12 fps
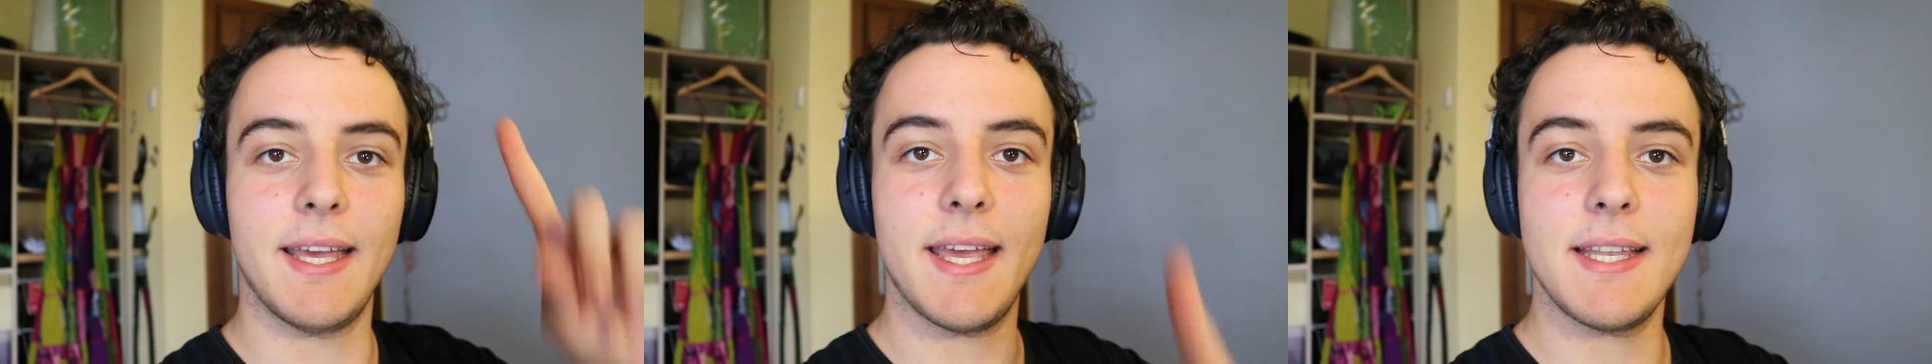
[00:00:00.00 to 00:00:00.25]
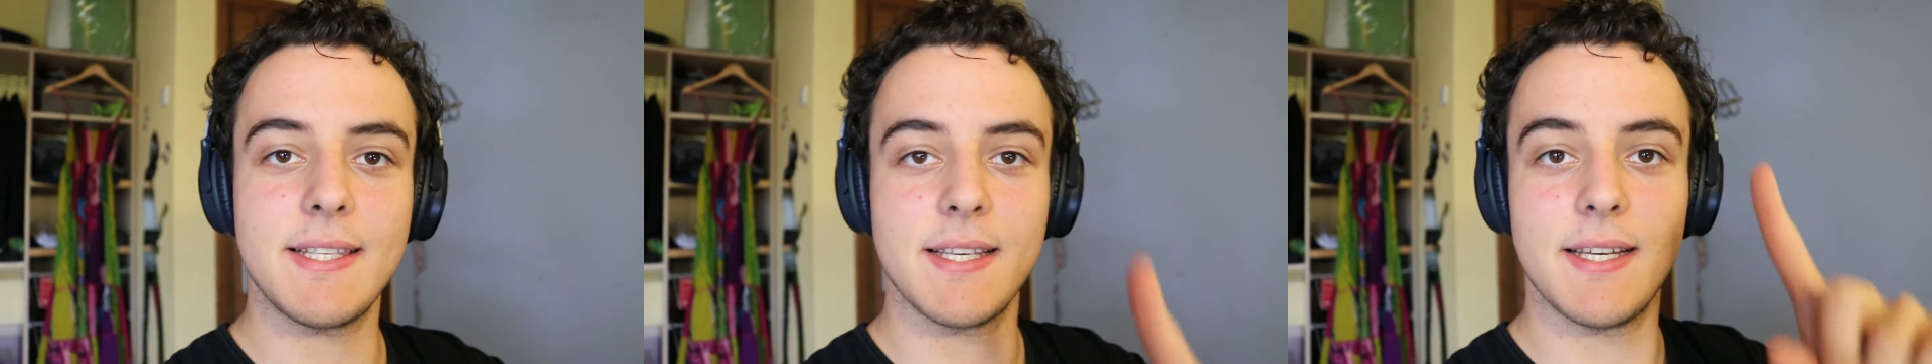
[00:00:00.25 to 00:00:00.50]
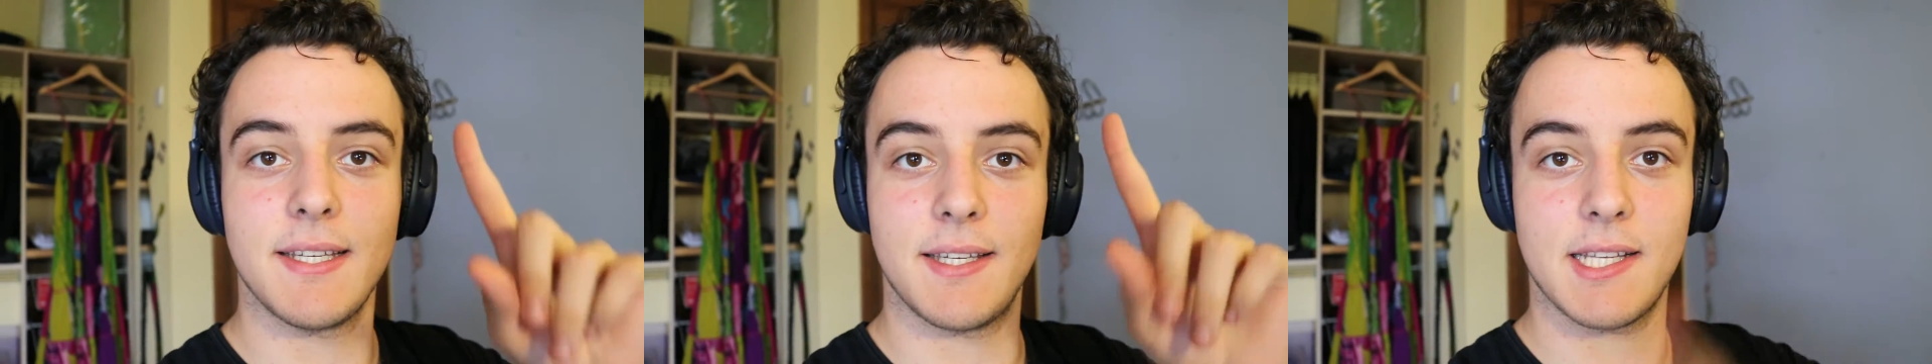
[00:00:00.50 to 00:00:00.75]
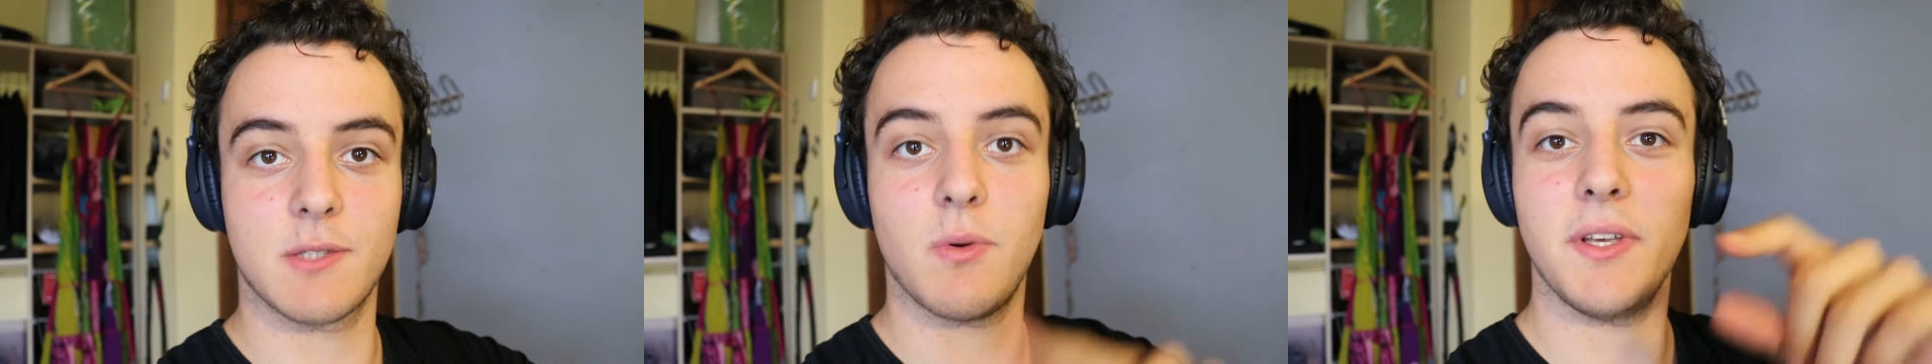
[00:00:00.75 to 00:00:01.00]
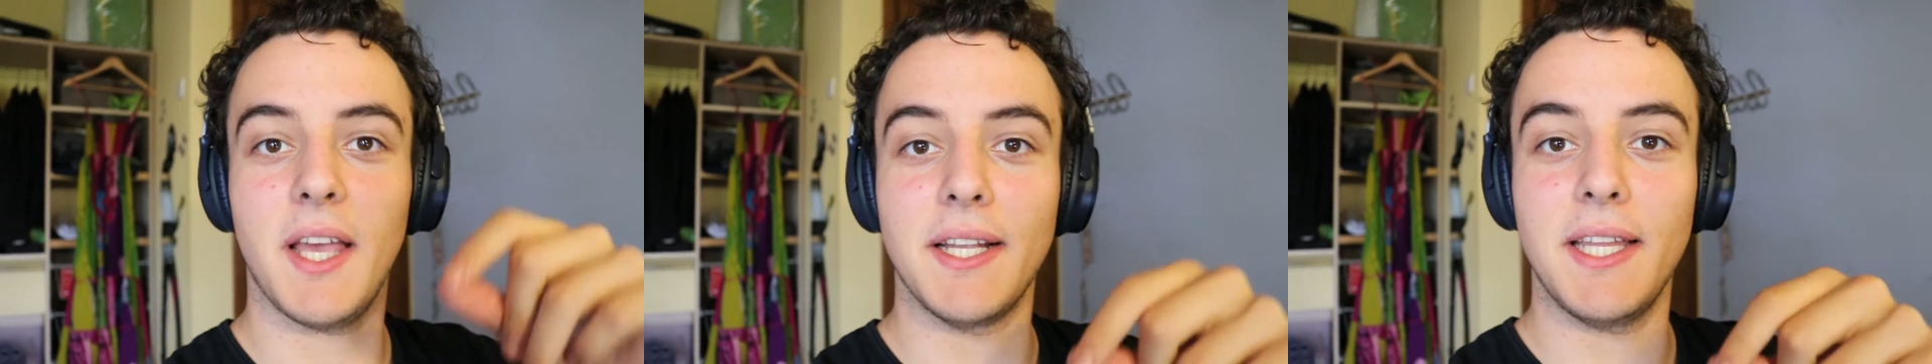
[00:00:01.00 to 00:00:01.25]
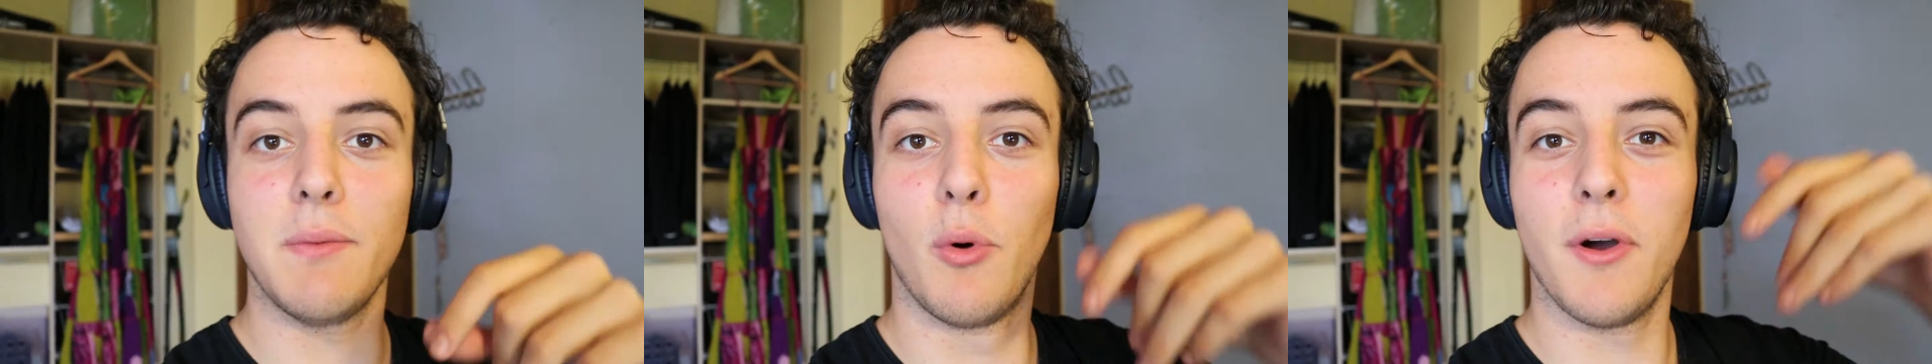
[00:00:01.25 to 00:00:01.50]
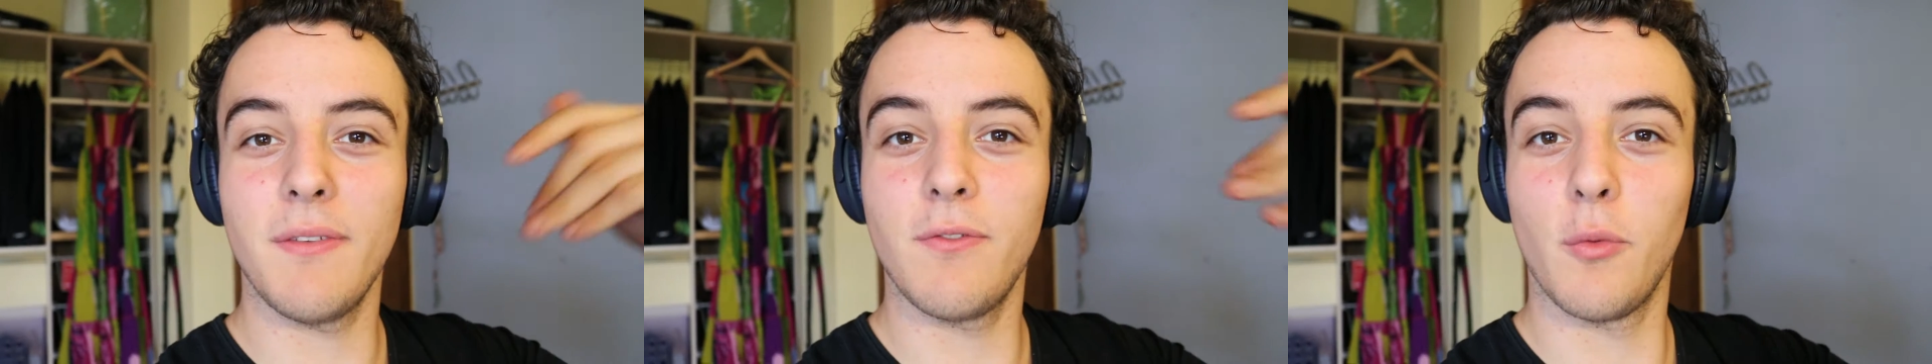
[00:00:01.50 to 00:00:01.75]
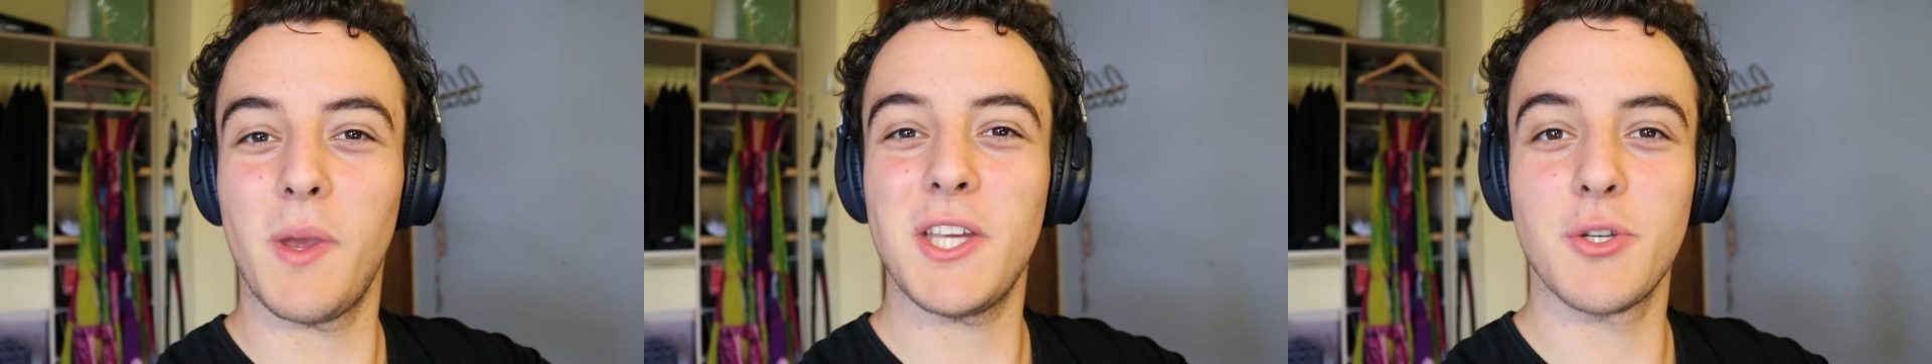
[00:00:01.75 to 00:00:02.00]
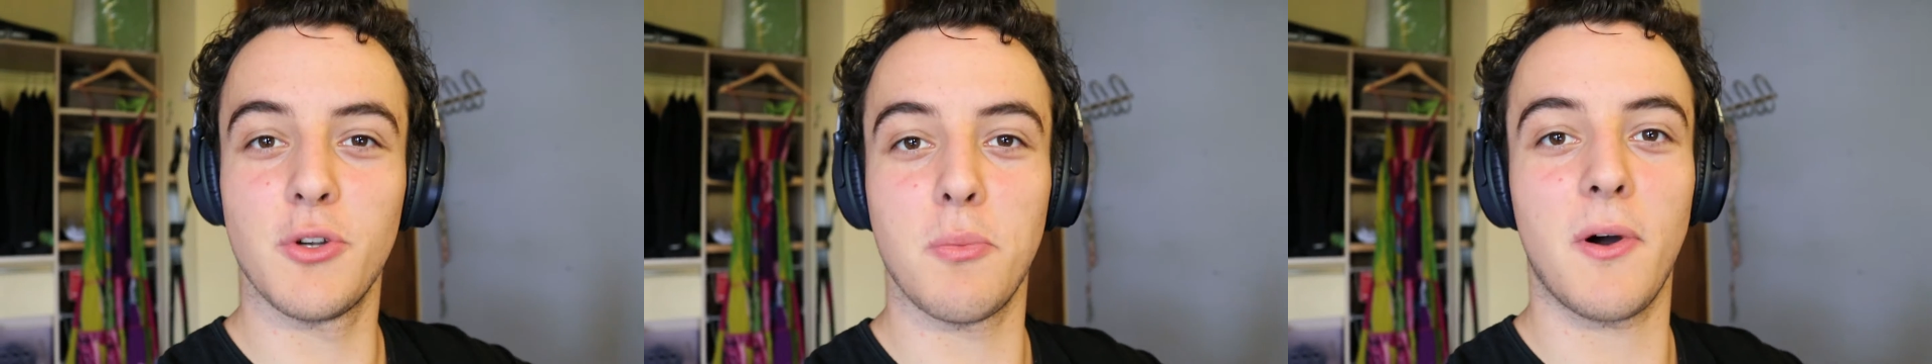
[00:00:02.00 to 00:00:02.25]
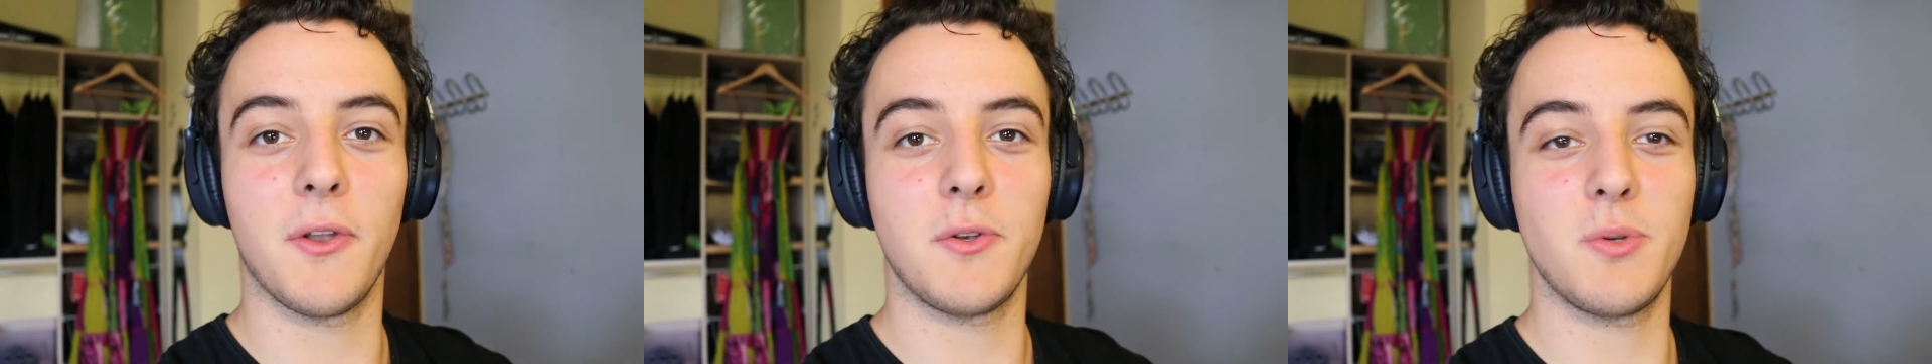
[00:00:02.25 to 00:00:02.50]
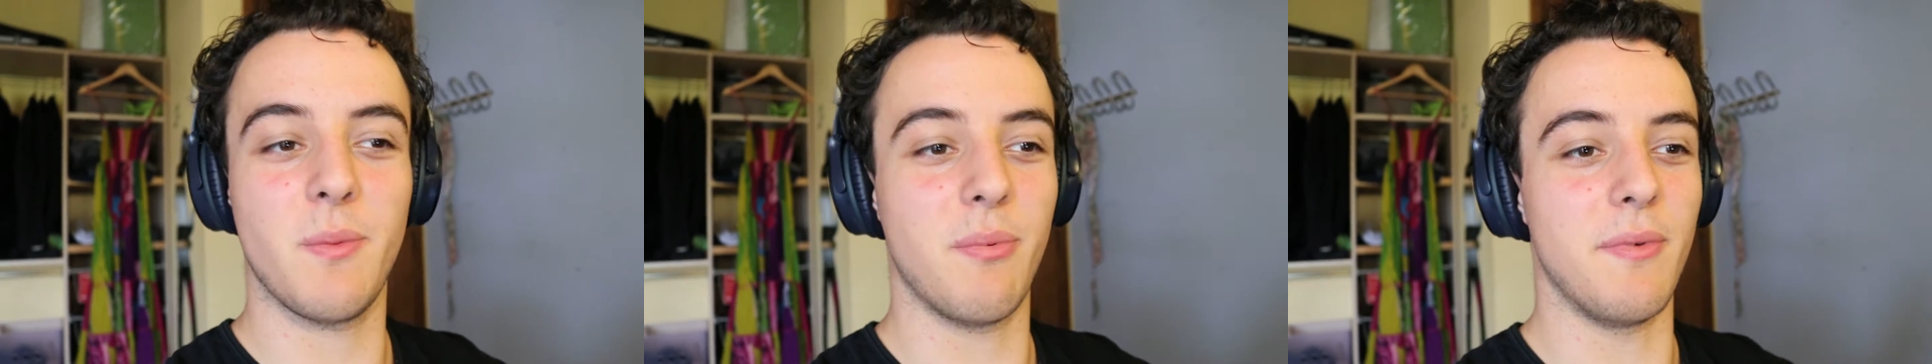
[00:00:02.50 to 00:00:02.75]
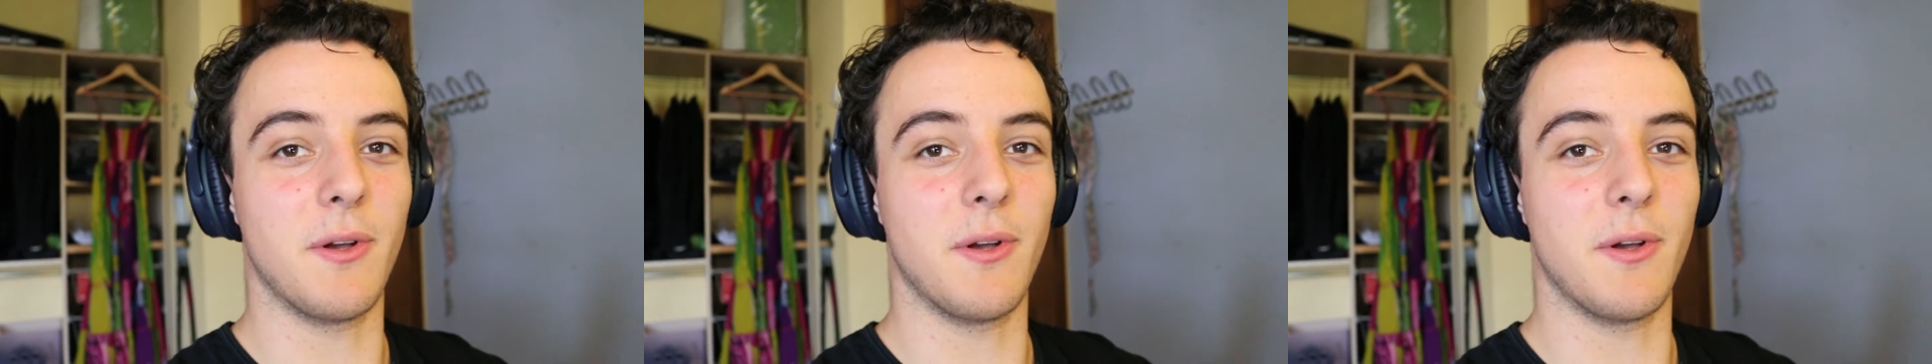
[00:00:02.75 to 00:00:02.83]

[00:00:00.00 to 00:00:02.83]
And that's why I need more information about the trip,